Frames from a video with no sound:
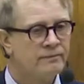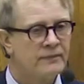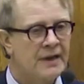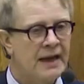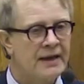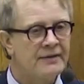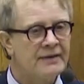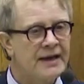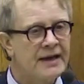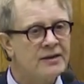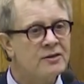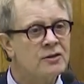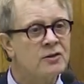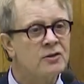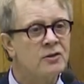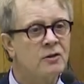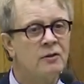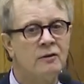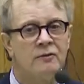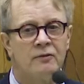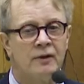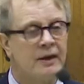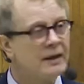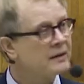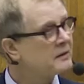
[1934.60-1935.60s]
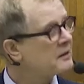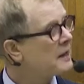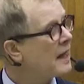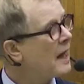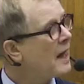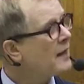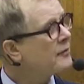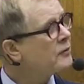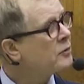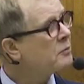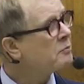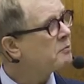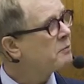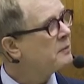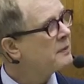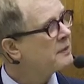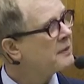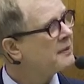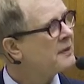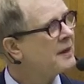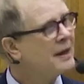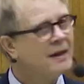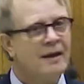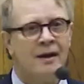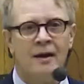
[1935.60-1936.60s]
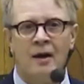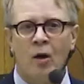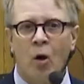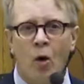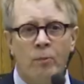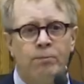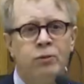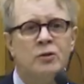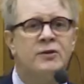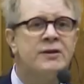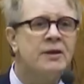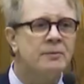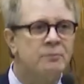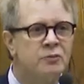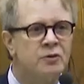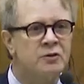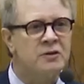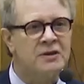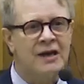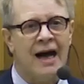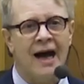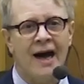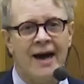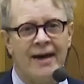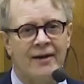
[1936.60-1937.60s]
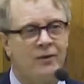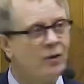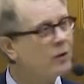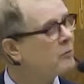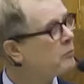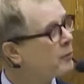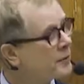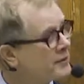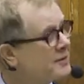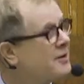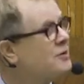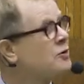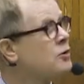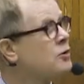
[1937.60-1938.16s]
And that's a sort of other opposite side of what the